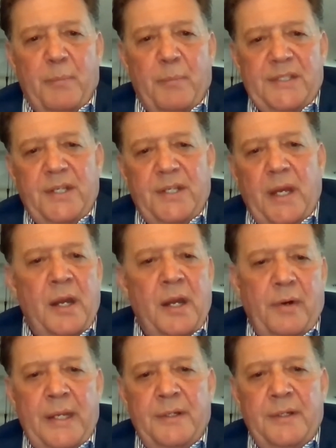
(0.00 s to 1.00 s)
be a higher
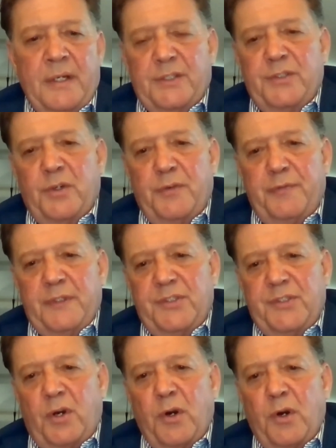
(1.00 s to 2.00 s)
grade near surface
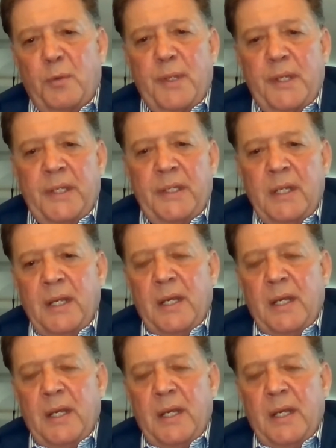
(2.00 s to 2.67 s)
starter pit